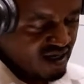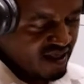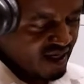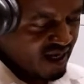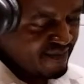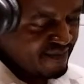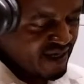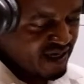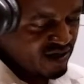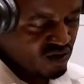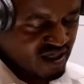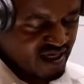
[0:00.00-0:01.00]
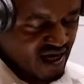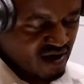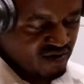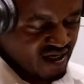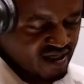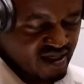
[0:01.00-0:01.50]
The company wrote
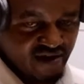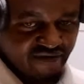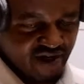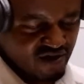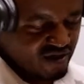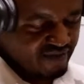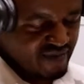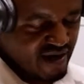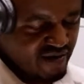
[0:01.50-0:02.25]
down its inventory by